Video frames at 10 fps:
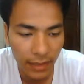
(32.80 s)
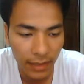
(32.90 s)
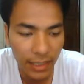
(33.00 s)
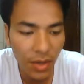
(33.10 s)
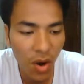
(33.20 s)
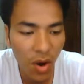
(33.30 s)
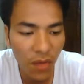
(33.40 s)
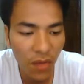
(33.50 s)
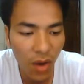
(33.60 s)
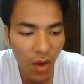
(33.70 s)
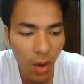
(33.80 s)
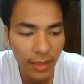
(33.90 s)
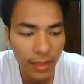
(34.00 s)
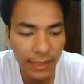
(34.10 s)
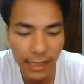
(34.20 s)
Tidal from
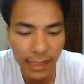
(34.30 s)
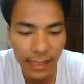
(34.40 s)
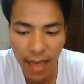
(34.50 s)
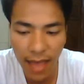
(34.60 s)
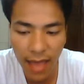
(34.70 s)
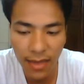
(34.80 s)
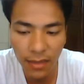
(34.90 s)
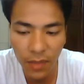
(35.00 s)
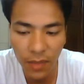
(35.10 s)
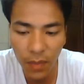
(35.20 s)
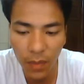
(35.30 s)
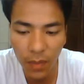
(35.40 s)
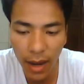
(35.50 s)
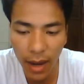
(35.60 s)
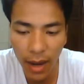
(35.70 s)
hurting other
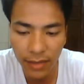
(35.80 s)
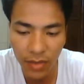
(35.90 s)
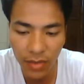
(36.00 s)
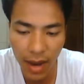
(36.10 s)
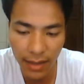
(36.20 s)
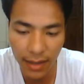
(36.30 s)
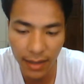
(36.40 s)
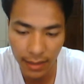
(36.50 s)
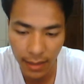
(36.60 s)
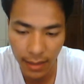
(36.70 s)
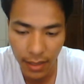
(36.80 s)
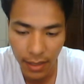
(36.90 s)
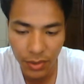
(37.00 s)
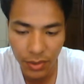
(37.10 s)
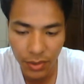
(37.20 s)
people and tried
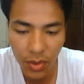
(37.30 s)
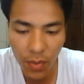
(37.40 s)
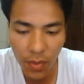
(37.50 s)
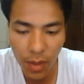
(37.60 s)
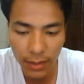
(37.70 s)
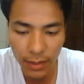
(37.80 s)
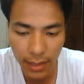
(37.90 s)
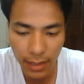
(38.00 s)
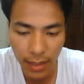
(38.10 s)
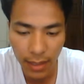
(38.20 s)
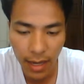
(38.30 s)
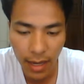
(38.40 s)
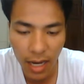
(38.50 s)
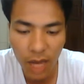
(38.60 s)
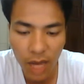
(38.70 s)
to protect
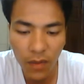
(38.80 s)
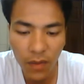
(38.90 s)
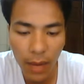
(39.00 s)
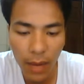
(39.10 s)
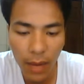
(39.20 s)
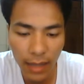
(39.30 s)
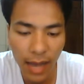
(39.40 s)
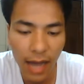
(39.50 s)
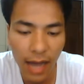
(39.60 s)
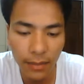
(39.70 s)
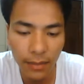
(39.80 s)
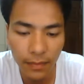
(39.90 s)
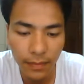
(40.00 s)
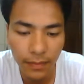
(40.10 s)
him from any harm.